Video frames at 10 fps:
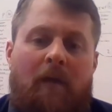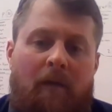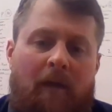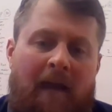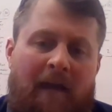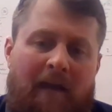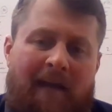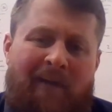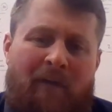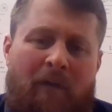
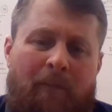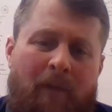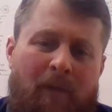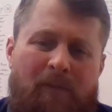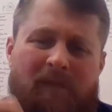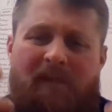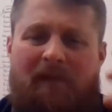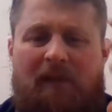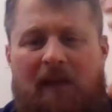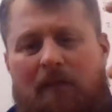how our
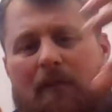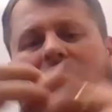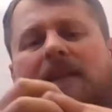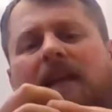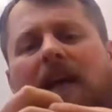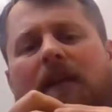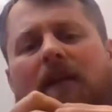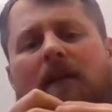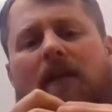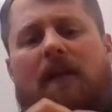bones kind of meet
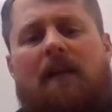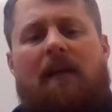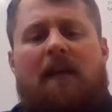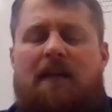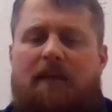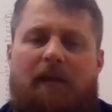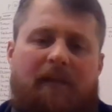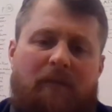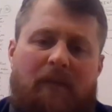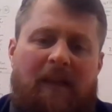together,
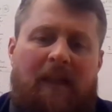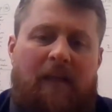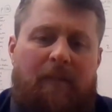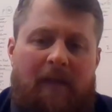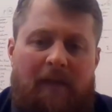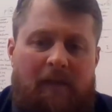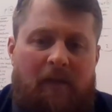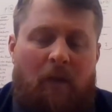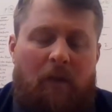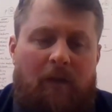especially with ligament and
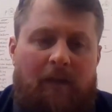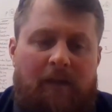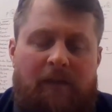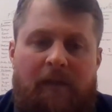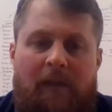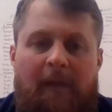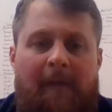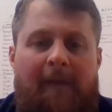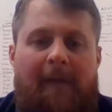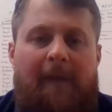cartilage,
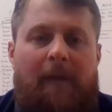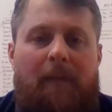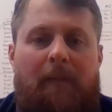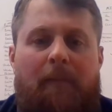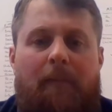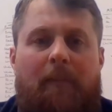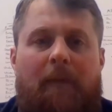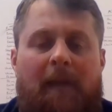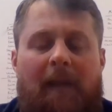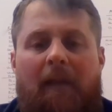and
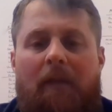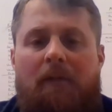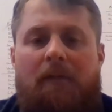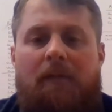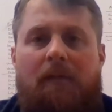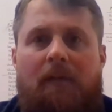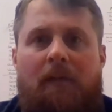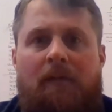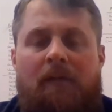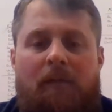a lot of
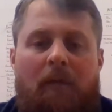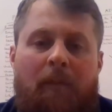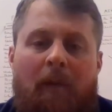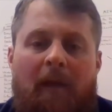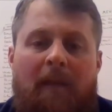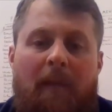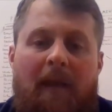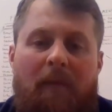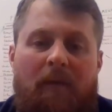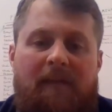those two are probably the
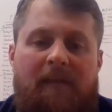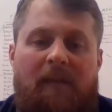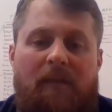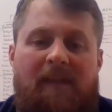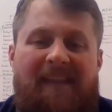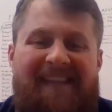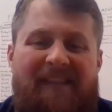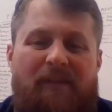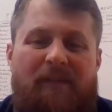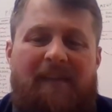main ones that you'll see
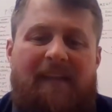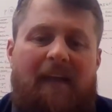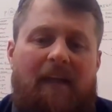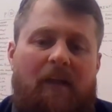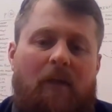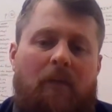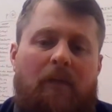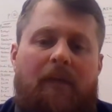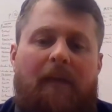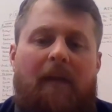injuries on, along
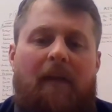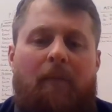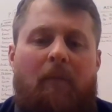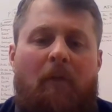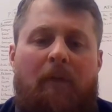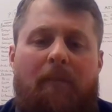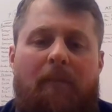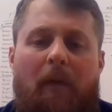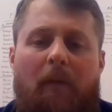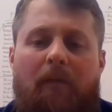with the broken
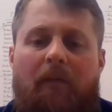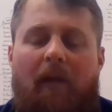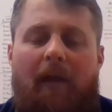bones.